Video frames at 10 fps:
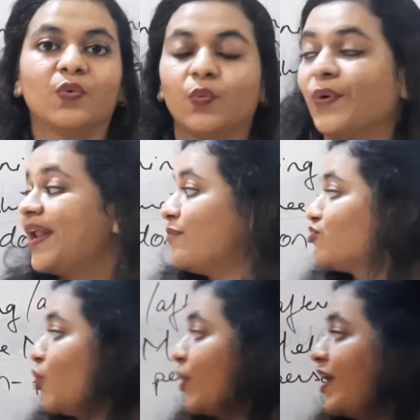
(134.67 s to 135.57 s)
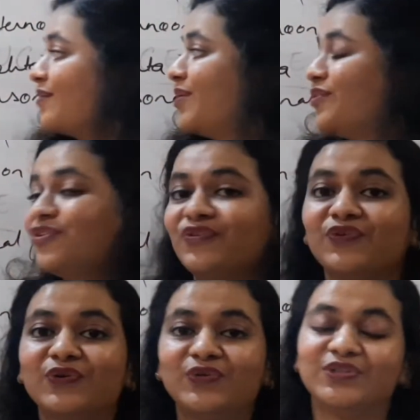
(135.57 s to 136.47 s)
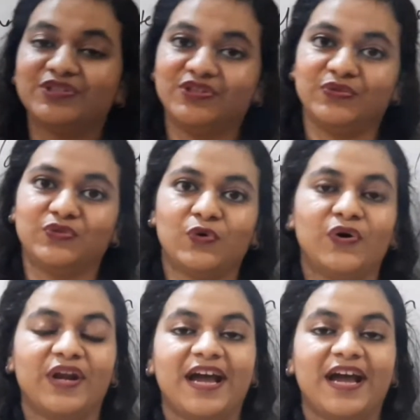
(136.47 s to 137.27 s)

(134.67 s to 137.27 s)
when I'm talking about the roles you don,